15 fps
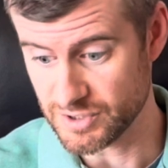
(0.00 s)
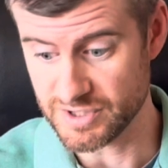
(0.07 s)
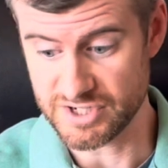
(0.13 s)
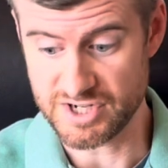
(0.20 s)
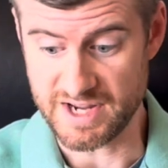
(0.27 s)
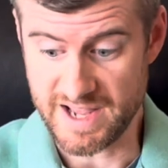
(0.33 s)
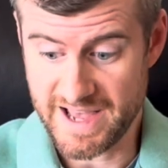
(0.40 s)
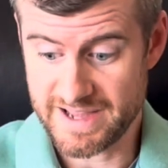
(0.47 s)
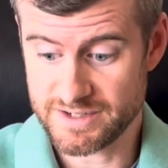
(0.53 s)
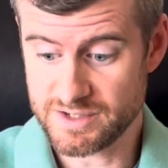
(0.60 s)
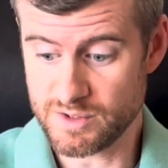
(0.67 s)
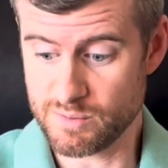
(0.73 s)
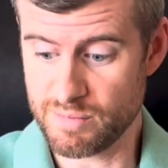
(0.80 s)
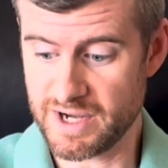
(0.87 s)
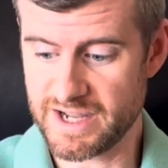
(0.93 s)
she had
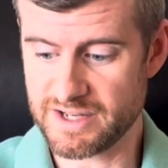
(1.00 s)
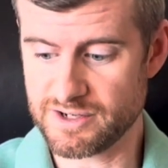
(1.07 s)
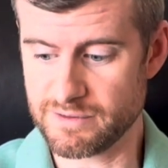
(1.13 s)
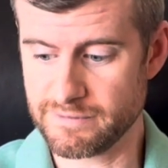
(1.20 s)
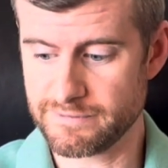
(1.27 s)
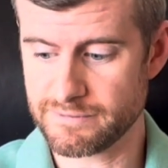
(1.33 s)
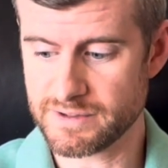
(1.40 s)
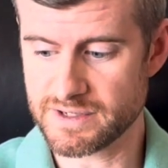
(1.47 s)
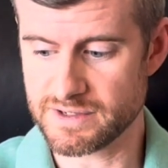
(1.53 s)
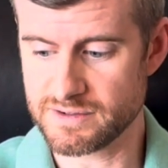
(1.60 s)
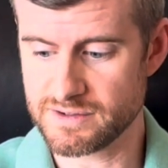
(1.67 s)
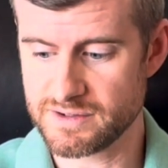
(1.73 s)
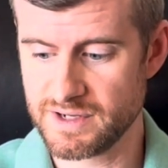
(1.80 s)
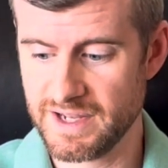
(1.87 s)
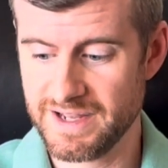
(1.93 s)
to buy a new
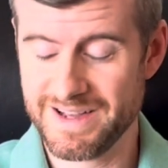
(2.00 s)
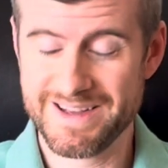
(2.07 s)
fridge.